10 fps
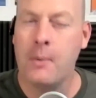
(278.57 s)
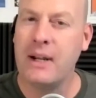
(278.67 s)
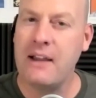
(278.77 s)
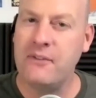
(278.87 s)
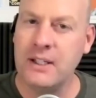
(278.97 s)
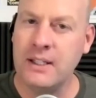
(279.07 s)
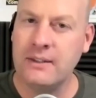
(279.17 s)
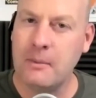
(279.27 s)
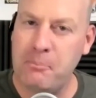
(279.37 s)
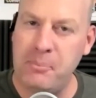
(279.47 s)
But I feel
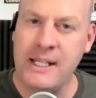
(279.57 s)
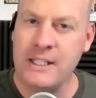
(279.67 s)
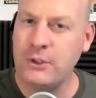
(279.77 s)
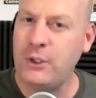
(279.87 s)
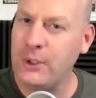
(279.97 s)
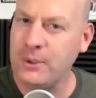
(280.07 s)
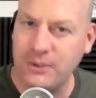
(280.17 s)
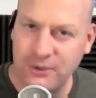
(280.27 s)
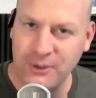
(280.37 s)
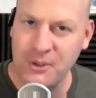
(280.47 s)
it's a bit too
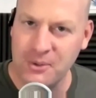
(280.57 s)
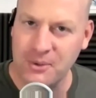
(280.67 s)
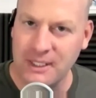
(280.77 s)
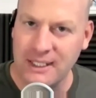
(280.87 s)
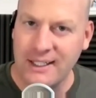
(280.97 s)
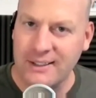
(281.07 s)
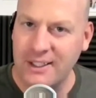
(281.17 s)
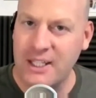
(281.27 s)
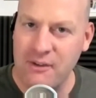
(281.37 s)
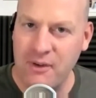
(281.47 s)
soon
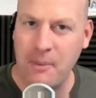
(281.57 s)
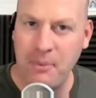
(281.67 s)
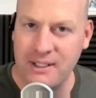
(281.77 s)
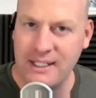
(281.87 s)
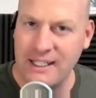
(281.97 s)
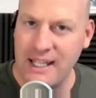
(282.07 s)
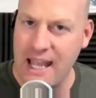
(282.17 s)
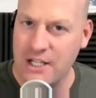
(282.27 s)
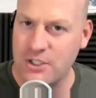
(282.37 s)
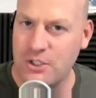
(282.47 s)
to give up on Nikki
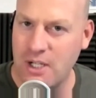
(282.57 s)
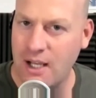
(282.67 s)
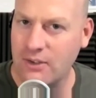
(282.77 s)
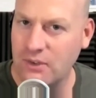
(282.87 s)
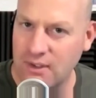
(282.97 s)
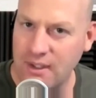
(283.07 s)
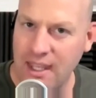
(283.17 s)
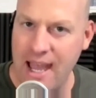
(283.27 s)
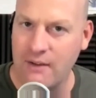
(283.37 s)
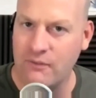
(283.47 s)
Ash just
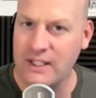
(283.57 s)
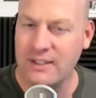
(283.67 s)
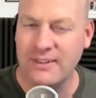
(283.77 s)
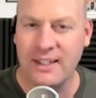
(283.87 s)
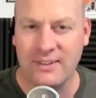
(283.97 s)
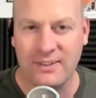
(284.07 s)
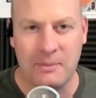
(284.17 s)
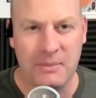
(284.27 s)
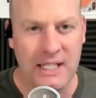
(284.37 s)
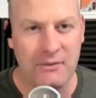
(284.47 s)
yet. Vince doesn't
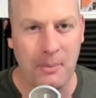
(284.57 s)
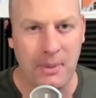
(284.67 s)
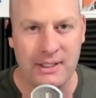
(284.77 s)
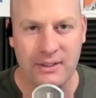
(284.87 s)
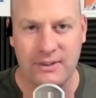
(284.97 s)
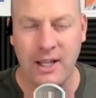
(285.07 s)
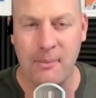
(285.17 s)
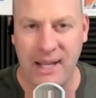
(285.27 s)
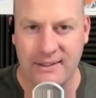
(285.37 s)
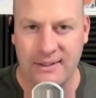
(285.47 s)
seem to give up on his
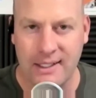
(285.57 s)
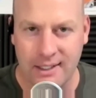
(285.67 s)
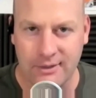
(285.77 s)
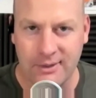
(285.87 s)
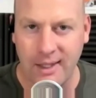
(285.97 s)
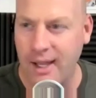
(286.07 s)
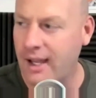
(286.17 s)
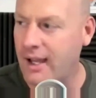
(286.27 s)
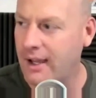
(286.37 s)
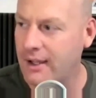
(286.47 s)
dumb ideas
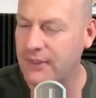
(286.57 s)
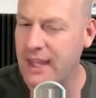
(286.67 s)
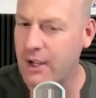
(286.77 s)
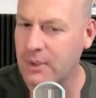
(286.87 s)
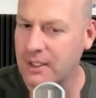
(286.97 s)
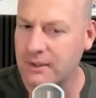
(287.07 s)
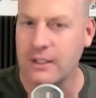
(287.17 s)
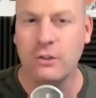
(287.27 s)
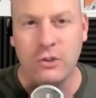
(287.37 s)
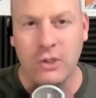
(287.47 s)
that
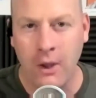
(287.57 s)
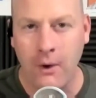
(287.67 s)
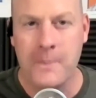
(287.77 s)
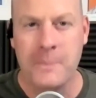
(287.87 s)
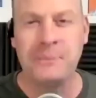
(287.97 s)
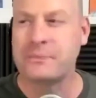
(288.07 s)
quickly. So